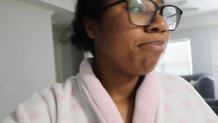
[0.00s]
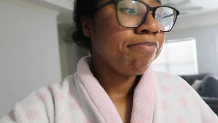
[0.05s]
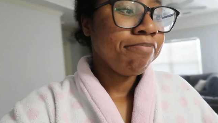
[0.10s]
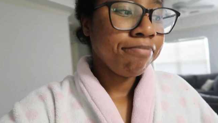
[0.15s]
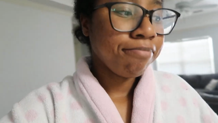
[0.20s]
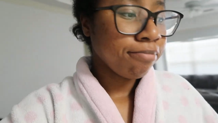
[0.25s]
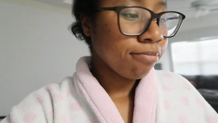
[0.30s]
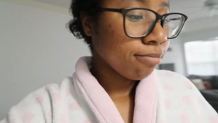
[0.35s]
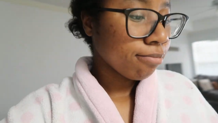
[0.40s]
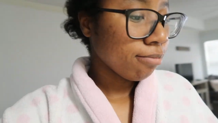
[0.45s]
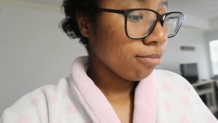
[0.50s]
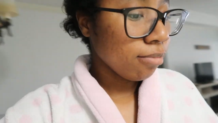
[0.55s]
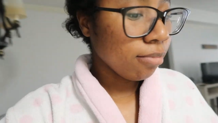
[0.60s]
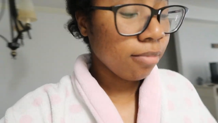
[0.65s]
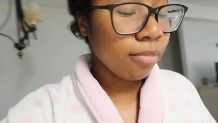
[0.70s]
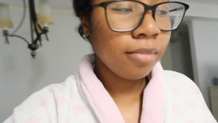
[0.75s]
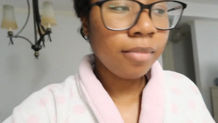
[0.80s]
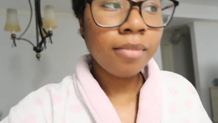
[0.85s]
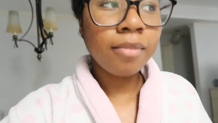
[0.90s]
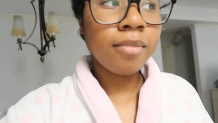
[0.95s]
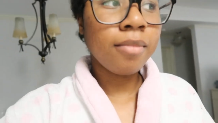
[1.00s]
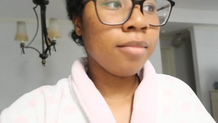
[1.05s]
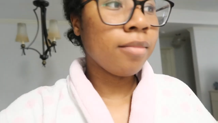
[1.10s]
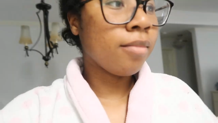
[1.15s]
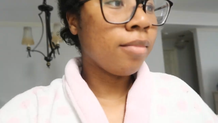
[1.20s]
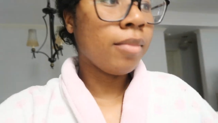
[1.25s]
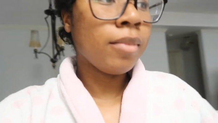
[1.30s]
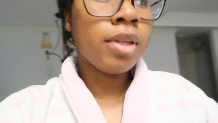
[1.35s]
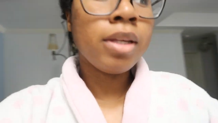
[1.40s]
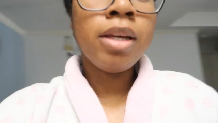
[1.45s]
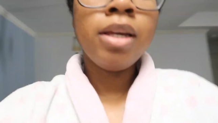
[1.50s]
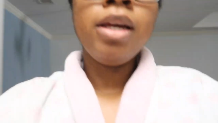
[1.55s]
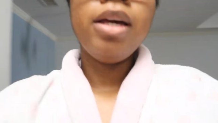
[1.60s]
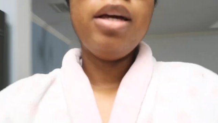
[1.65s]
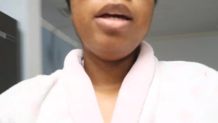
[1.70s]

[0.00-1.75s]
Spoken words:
No one is speaking in this clip.